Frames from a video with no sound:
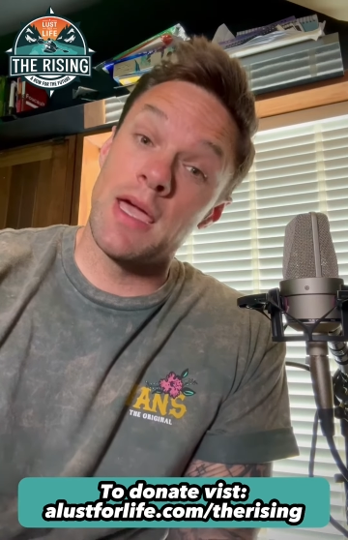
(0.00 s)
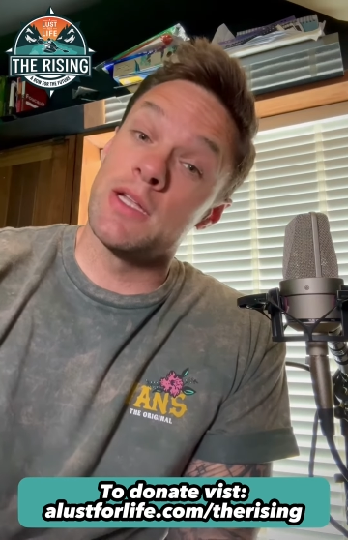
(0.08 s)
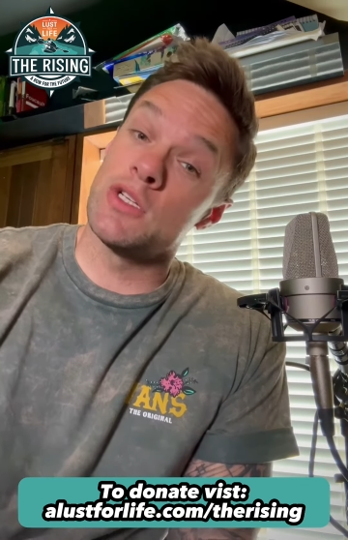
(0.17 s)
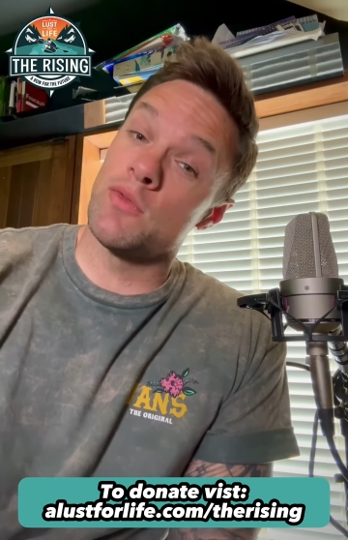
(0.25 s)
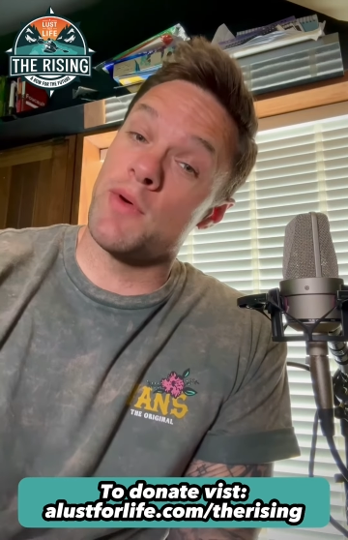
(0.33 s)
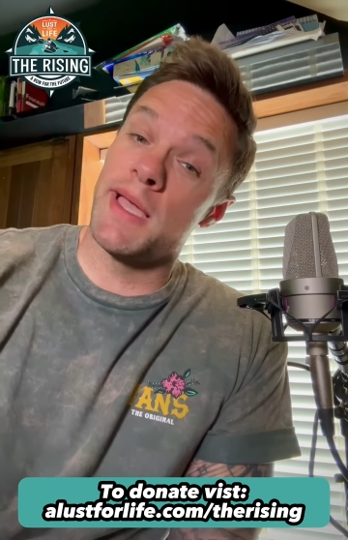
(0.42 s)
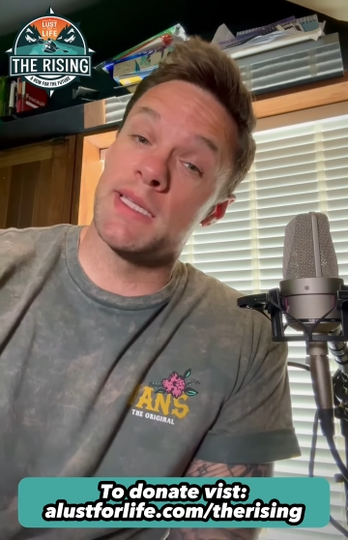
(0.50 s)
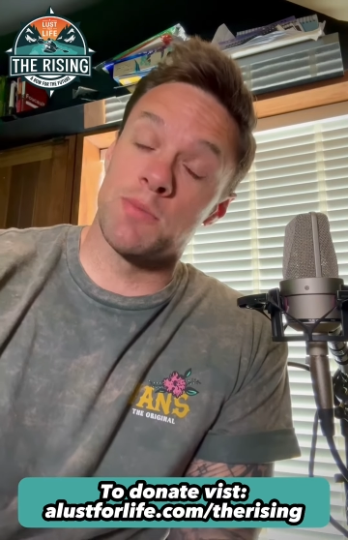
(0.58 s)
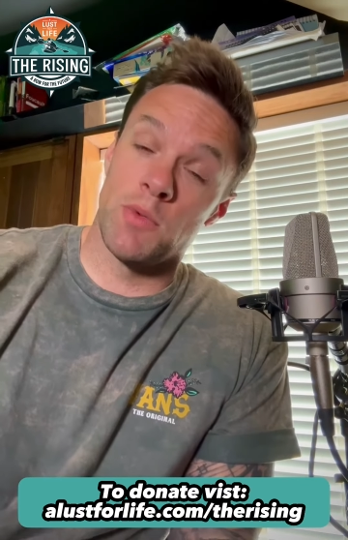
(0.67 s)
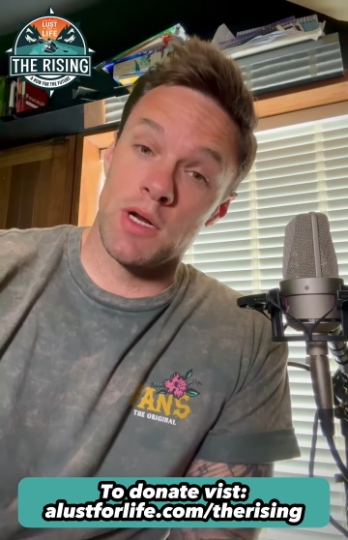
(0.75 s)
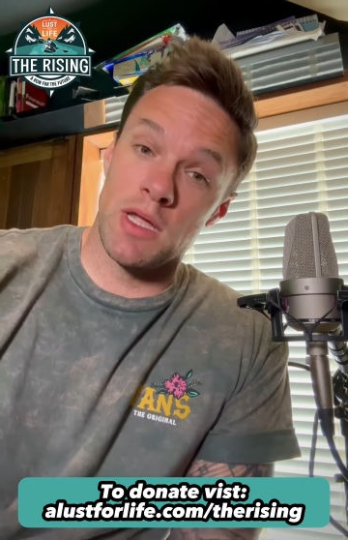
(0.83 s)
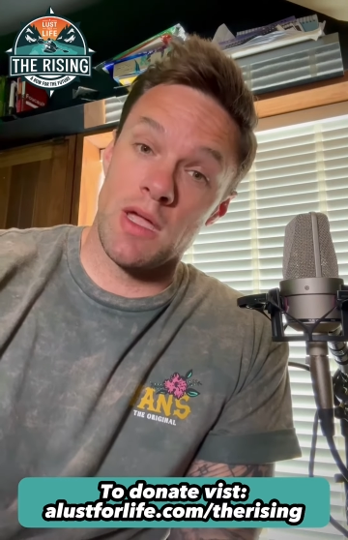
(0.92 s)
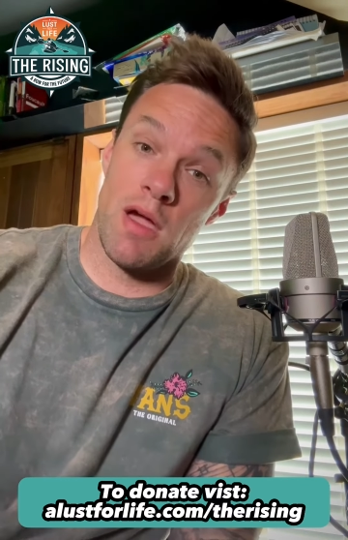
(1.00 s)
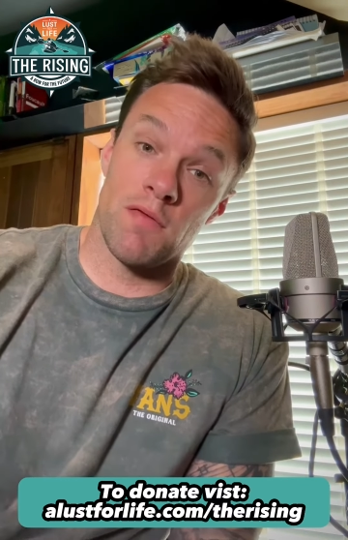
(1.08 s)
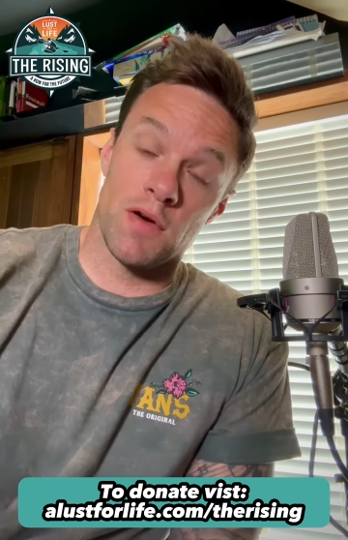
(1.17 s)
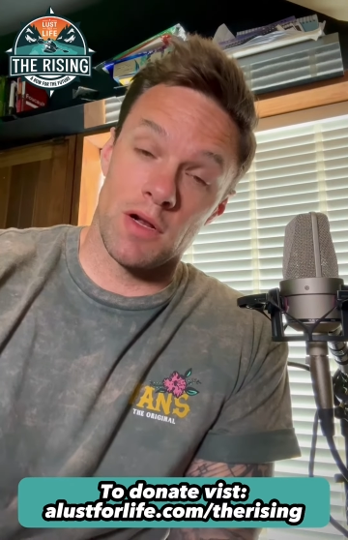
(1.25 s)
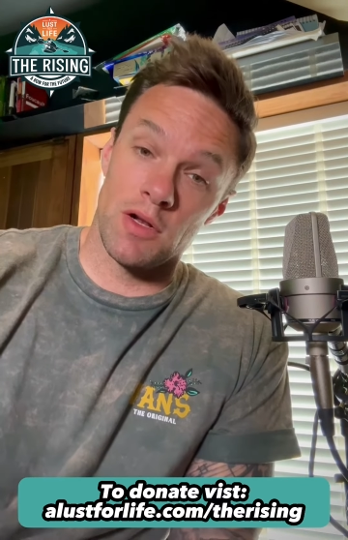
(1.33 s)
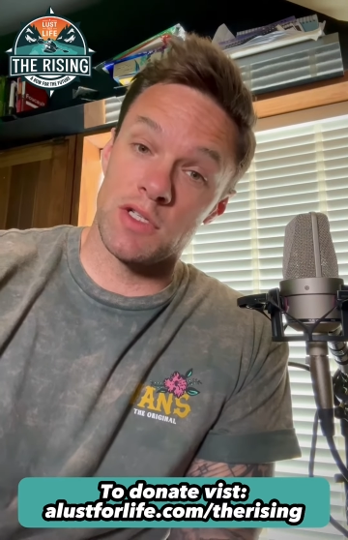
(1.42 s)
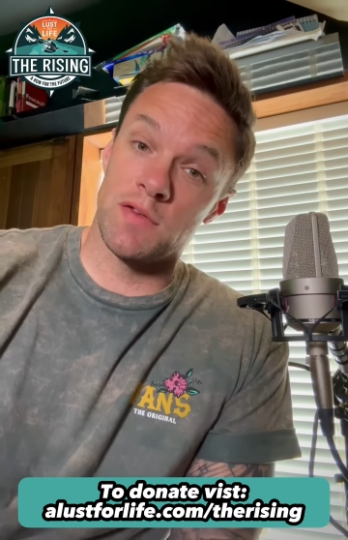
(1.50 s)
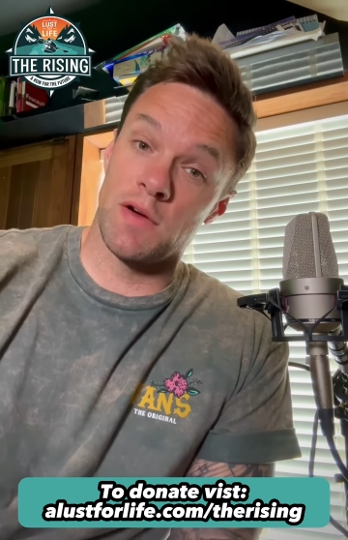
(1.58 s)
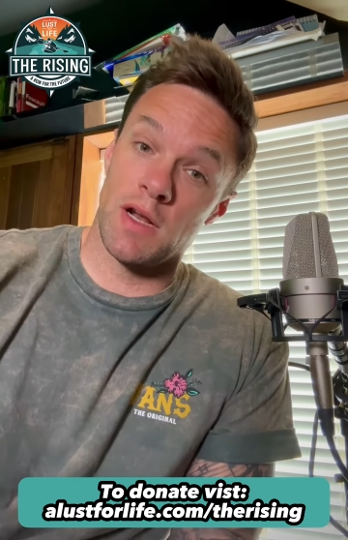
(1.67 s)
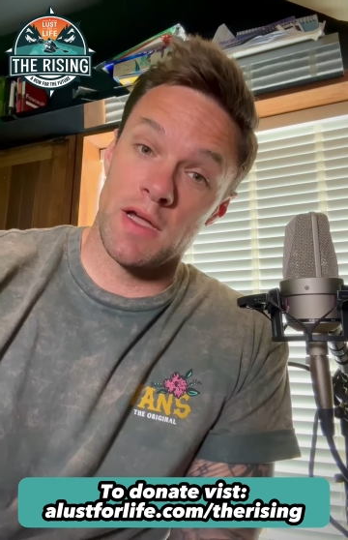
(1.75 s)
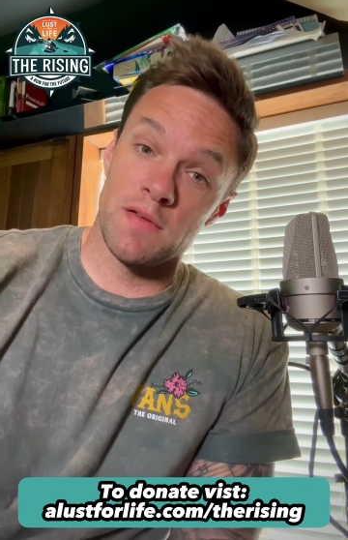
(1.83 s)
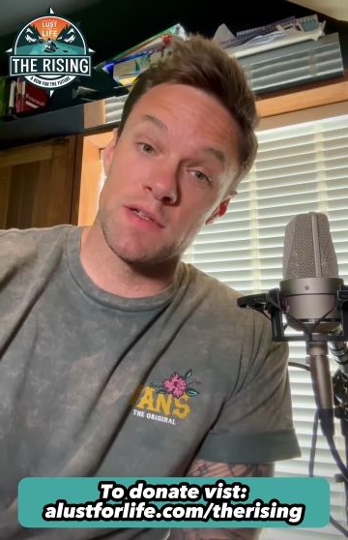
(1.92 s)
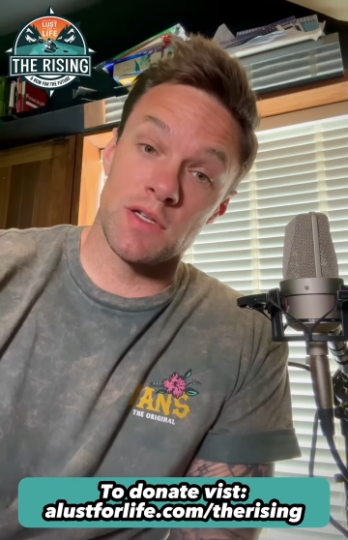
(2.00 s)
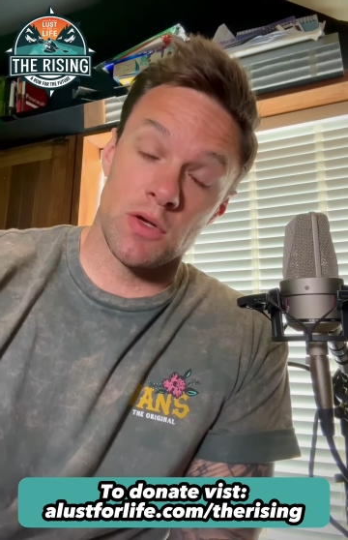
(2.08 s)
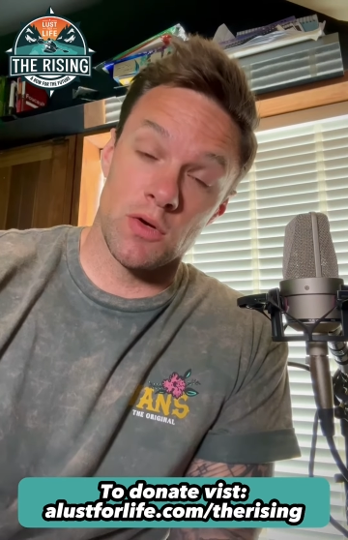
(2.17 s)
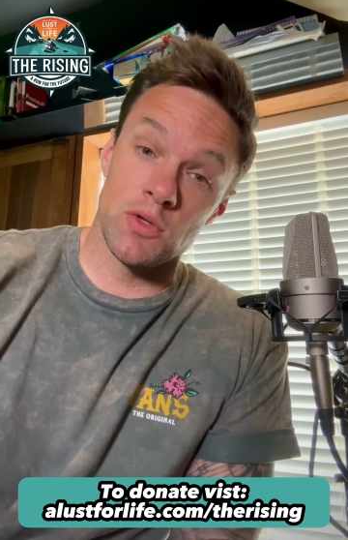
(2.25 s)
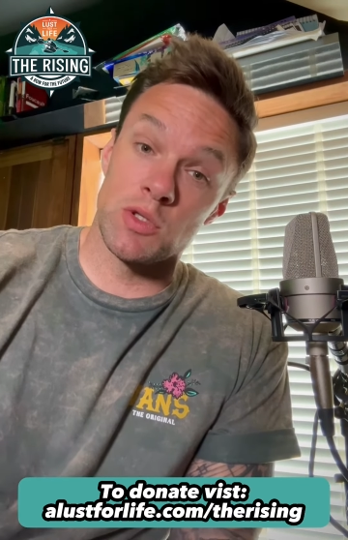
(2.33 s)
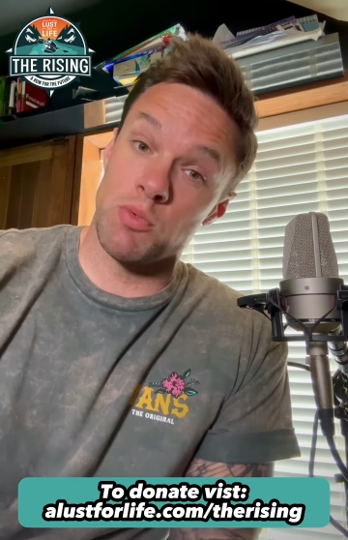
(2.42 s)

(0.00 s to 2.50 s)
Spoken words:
to raise money for a Lust for Life schools